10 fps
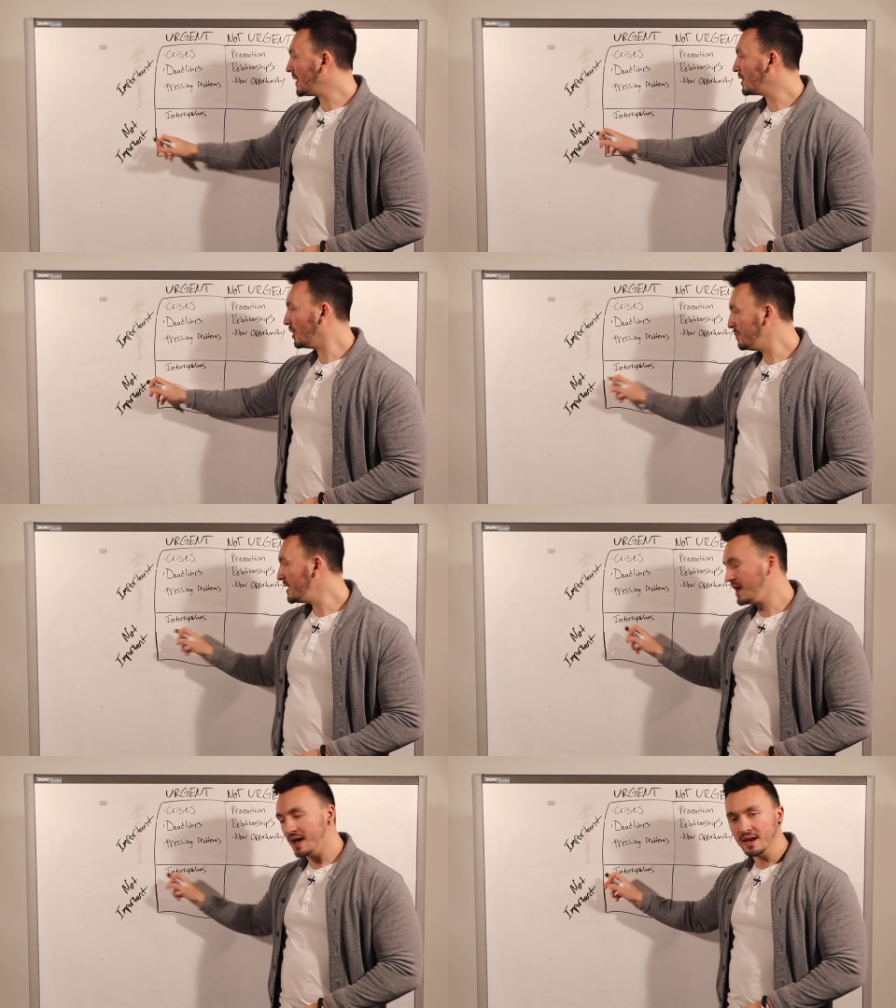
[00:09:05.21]
it could
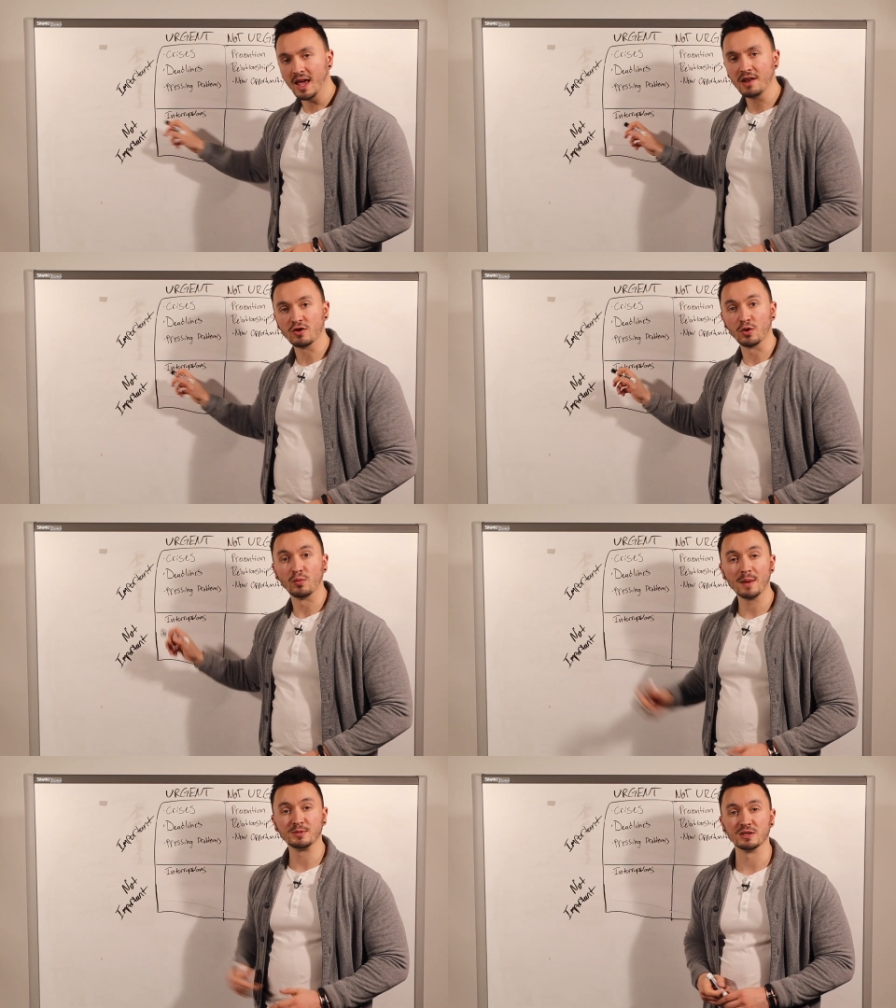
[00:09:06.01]
be an
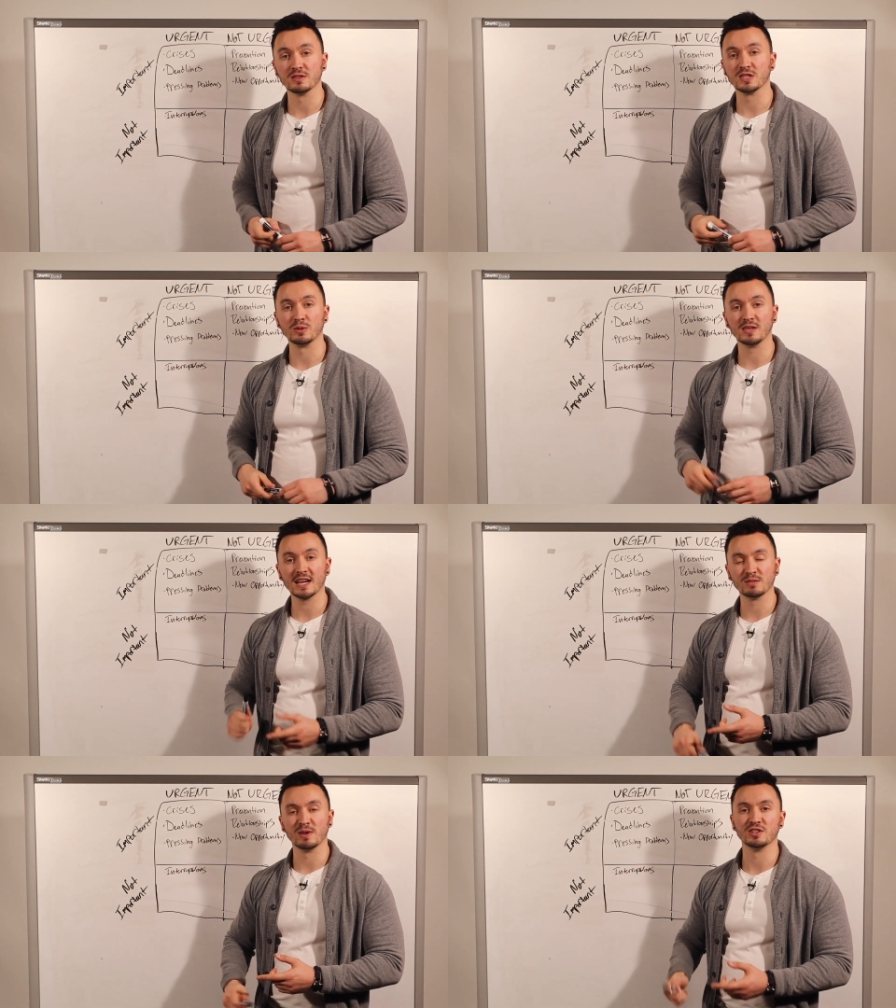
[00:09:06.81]
interruption. So
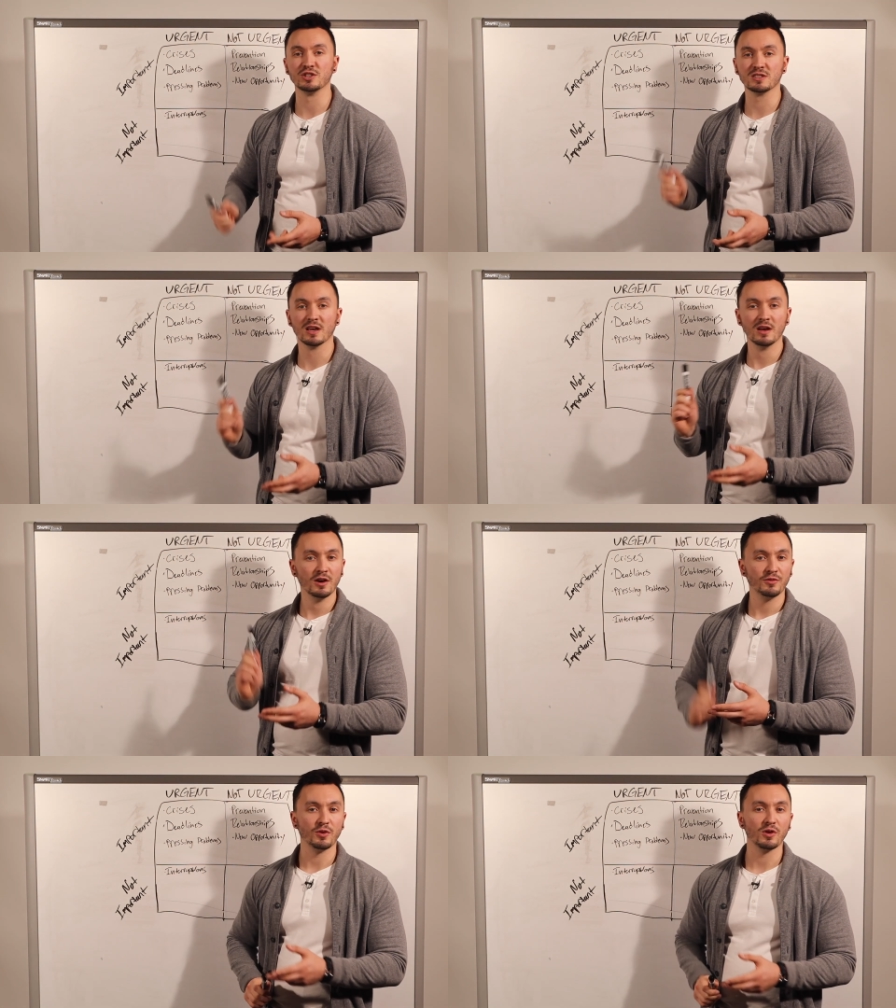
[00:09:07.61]
text messages,
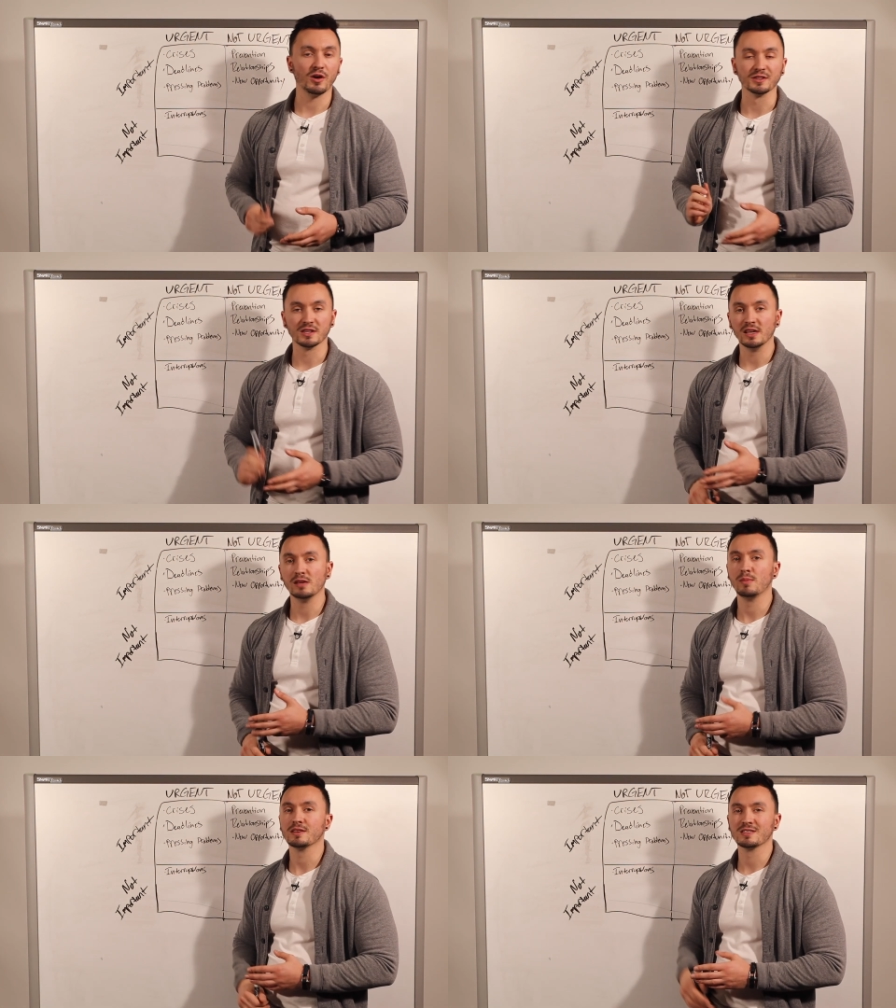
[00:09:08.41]
phone calls,
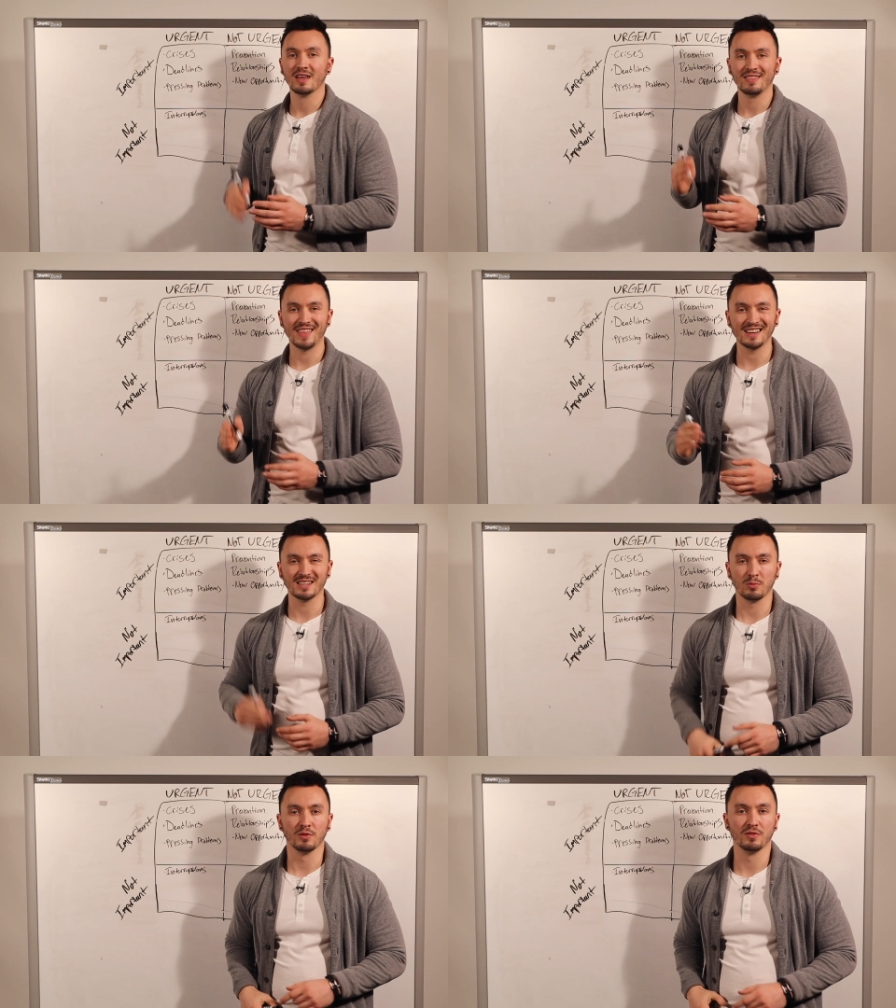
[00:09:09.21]
emails, that
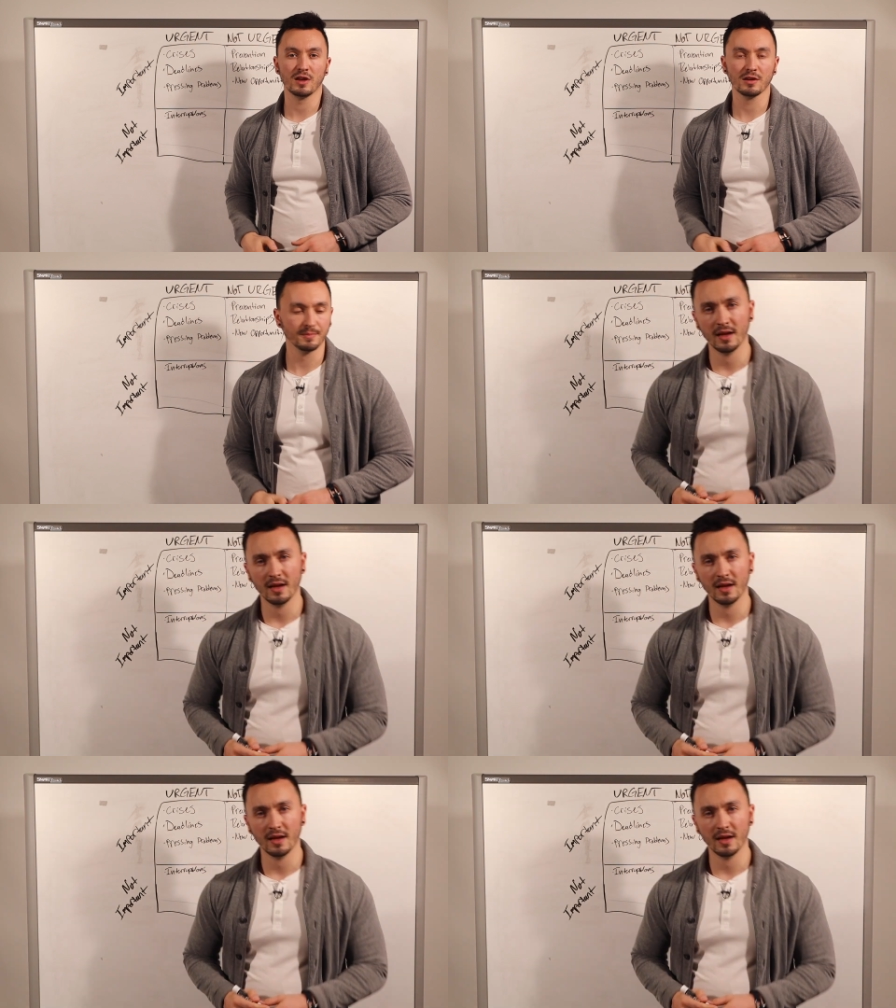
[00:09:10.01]
type of thing.